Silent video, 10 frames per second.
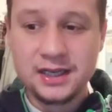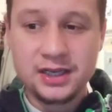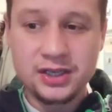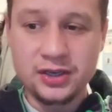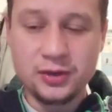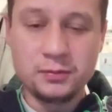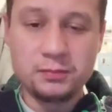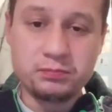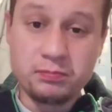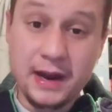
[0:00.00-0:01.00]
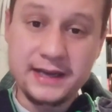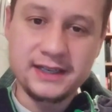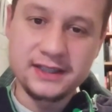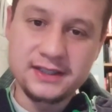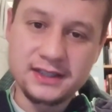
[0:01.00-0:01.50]
You know, Man
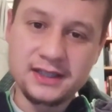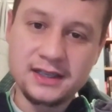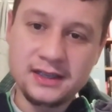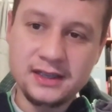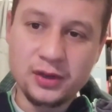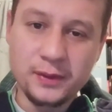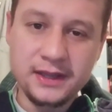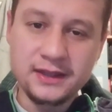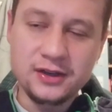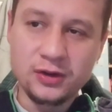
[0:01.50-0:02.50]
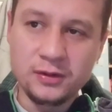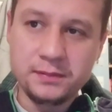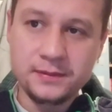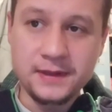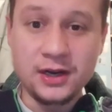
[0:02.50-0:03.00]
United in the, away in the Cup,
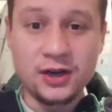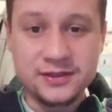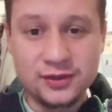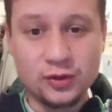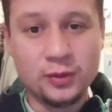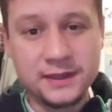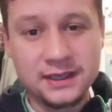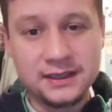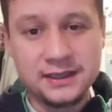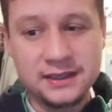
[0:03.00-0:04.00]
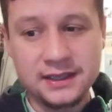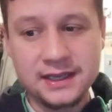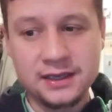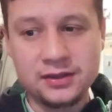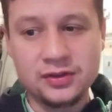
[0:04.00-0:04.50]
then Arsenal home in the league, and
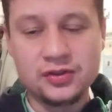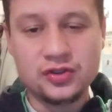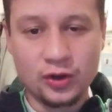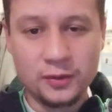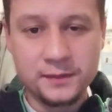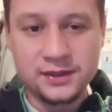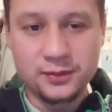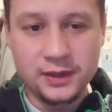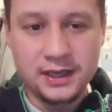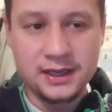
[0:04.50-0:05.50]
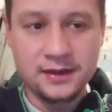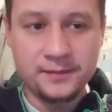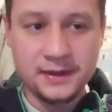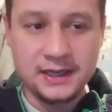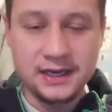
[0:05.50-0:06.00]
then Dortmund away,
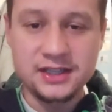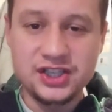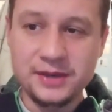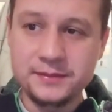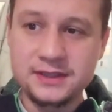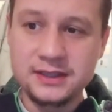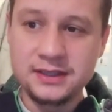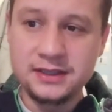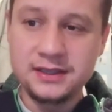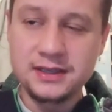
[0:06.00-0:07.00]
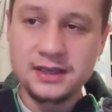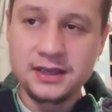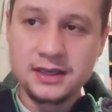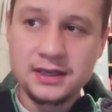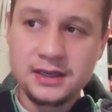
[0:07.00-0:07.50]
again in the Champions League,
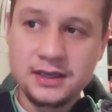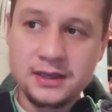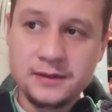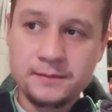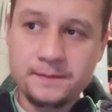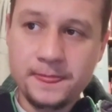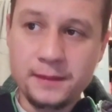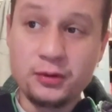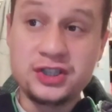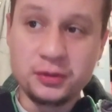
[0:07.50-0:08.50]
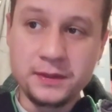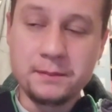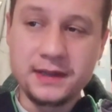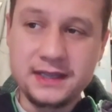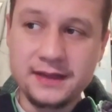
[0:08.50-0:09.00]
which will be a
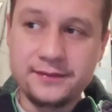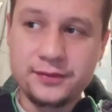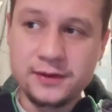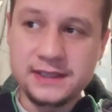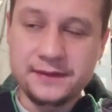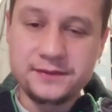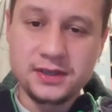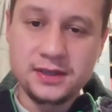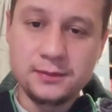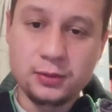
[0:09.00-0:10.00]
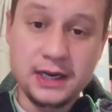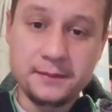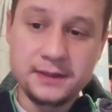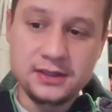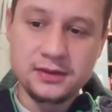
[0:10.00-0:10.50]
big game for us after what
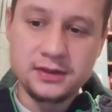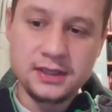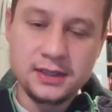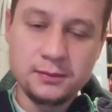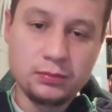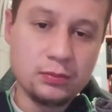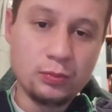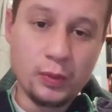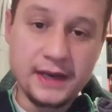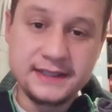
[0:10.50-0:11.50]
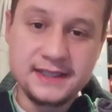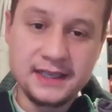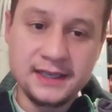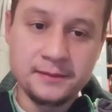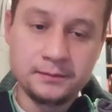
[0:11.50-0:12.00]
happened on um, Wednesday.